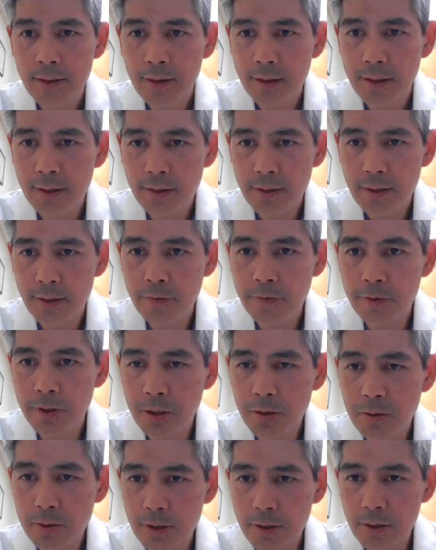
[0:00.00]
the, the
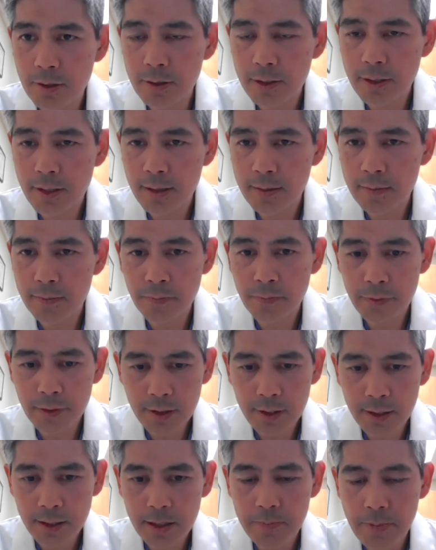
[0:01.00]
viewer can
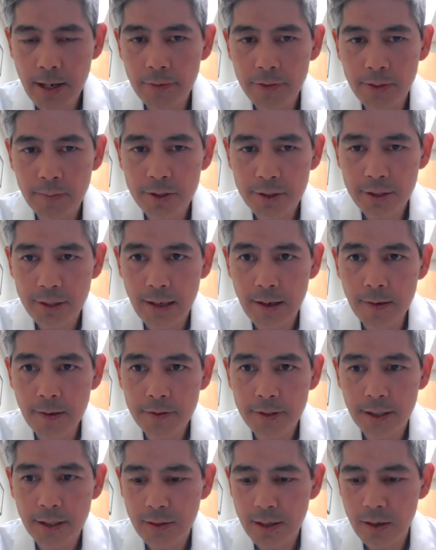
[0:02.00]
think about
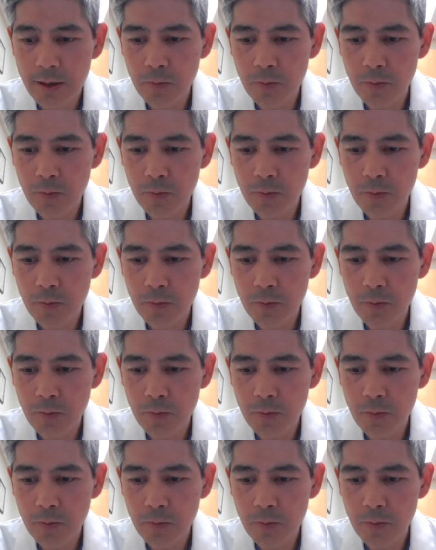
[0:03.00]
themselves and,